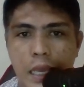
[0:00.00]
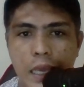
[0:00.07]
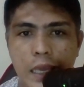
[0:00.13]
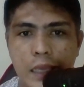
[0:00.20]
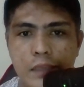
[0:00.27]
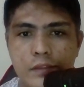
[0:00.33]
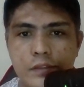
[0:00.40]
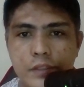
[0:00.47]

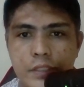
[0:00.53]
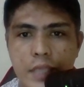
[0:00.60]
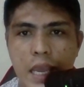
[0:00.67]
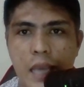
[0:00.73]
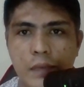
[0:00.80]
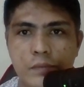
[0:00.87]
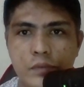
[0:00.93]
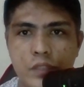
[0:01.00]
and
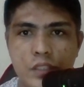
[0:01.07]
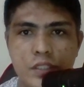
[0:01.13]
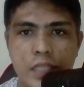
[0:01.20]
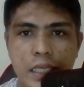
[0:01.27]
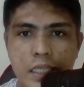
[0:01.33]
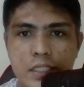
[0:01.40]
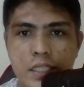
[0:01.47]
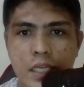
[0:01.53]
yeah just
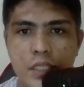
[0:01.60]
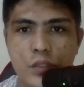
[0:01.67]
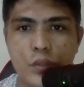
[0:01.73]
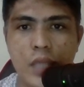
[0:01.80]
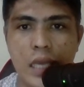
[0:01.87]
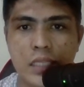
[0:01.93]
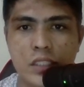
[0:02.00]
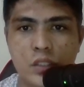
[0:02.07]
like I said you
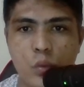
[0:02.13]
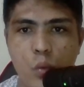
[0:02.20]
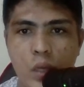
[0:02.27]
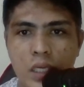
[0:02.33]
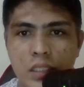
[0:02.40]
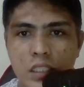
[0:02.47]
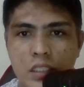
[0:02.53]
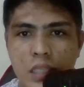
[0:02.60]
guys the
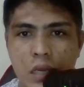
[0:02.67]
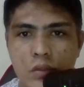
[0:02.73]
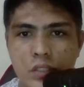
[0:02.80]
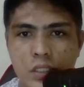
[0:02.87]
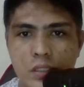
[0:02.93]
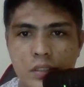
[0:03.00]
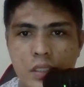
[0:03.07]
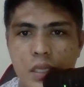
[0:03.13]

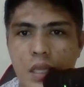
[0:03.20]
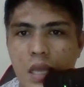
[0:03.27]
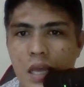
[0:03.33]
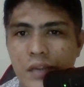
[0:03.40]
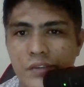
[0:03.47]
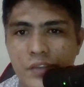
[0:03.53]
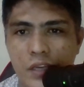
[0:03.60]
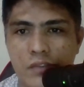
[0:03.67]
100,000
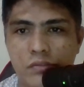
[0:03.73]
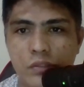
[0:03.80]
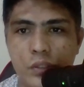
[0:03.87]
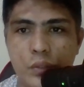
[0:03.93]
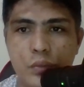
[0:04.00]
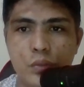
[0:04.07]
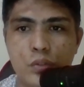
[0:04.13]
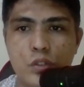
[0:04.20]
done for
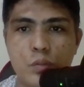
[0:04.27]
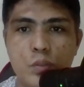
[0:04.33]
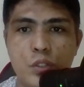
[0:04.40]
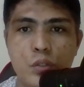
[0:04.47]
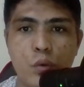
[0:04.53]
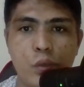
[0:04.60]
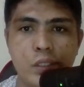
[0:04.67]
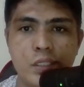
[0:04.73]
YouTube
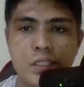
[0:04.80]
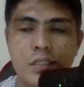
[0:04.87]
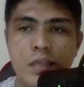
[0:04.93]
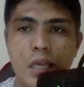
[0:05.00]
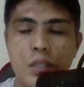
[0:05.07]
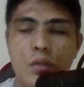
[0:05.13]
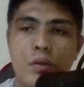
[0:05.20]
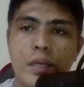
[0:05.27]
Shorts
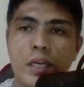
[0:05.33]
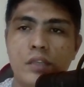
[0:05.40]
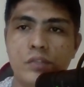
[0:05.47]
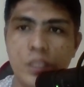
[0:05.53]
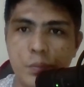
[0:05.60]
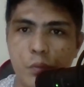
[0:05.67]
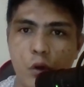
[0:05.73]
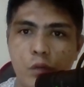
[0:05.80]
that you can
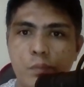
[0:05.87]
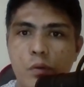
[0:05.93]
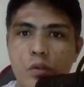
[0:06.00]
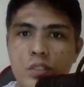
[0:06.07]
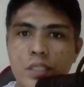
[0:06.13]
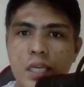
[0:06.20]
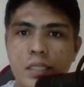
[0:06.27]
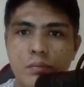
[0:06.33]

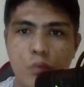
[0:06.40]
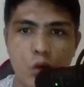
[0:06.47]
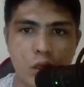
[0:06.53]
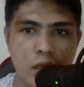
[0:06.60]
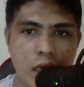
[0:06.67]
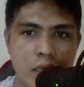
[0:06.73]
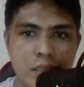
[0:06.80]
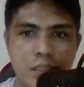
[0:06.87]
repurpose and
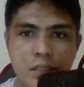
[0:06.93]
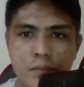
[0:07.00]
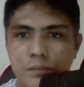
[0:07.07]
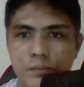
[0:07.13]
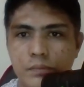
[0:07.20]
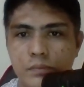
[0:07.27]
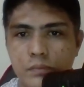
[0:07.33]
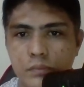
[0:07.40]
monetize
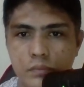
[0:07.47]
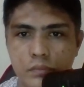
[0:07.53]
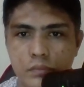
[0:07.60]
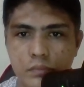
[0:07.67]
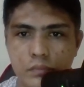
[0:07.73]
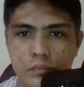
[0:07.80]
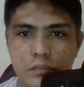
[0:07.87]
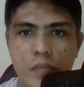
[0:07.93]

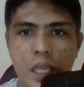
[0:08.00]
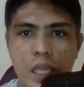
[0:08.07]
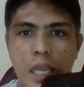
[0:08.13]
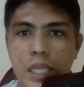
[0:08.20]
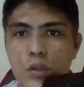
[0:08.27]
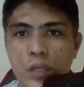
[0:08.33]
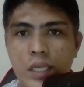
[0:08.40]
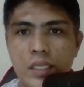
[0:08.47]

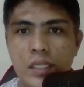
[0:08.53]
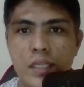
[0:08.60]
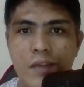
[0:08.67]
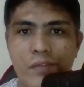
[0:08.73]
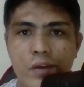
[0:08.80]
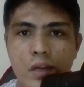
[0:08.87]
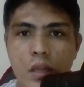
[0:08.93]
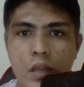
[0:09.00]
and you can
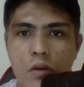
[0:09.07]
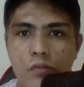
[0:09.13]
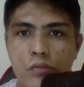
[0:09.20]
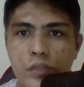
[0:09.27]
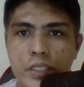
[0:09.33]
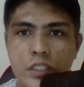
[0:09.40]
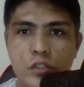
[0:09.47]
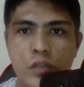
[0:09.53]
get
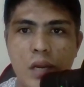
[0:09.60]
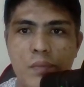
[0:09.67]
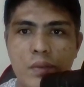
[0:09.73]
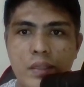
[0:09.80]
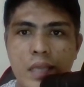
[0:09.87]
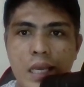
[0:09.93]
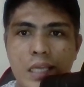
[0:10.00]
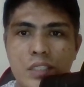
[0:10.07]
free
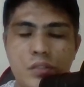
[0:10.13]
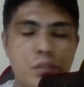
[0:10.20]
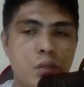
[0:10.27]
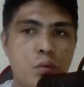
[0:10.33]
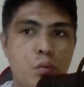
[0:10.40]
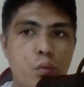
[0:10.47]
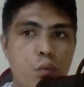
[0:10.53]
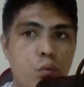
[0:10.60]
traffic guys you
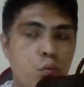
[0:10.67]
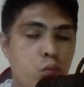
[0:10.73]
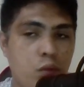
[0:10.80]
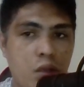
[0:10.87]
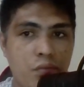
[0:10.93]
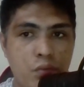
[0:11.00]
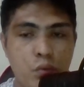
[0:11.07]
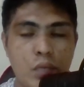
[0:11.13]
know
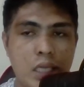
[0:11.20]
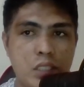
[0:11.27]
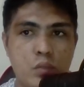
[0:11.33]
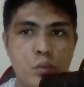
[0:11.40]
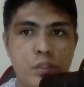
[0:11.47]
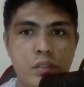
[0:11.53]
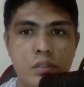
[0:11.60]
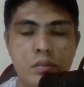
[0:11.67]
if you
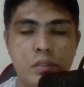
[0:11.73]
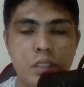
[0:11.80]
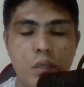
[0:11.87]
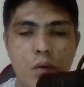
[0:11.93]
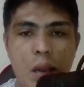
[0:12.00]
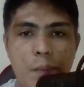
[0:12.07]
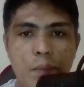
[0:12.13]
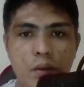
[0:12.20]
guys would you
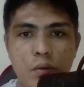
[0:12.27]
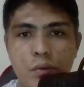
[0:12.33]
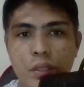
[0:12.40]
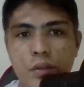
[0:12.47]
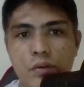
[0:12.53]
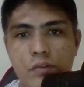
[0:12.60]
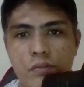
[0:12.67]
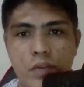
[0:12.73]
know upload
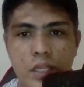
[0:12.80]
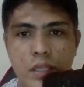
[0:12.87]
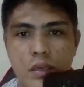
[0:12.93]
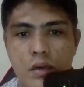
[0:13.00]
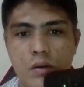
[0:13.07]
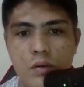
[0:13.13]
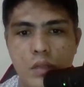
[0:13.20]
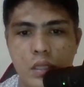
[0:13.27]
your
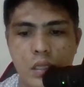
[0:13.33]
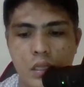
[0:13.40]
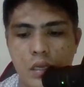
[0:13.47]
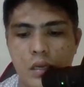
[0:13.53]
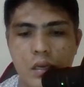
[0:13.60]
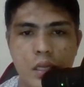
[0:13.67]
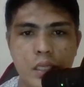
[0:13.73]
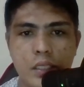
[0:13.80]
video
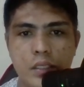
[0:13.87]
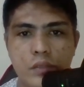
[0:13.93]
like